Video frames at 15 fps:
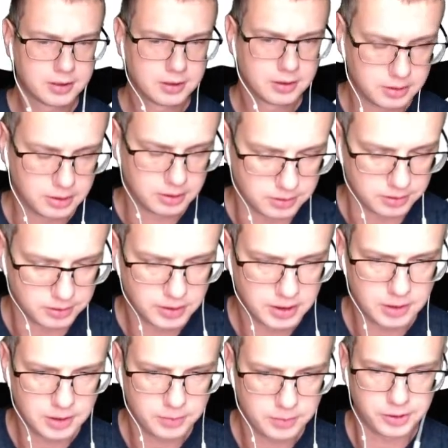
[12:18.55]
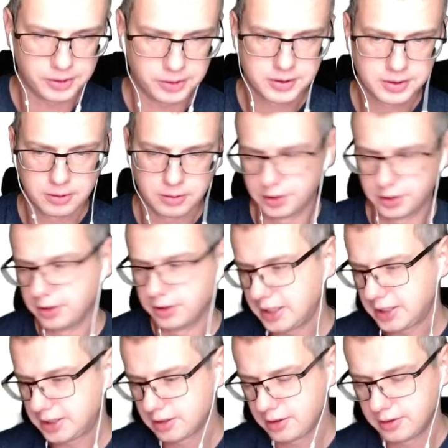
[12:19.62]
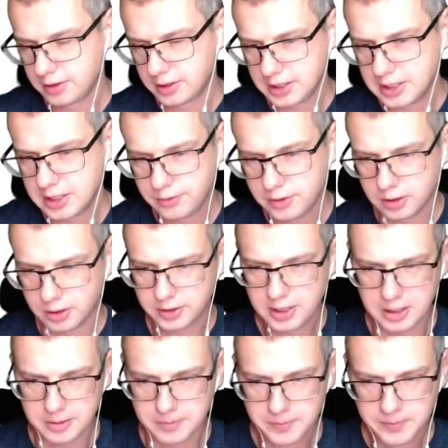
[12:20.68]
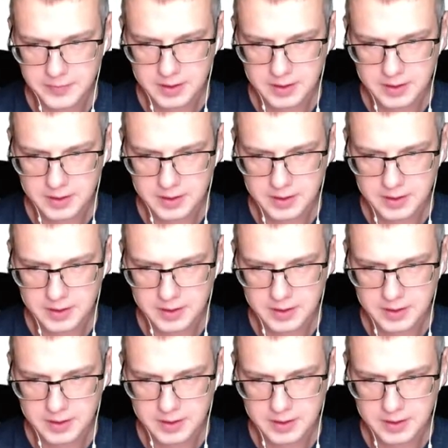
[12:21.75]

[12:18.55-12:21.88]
developers or let individual team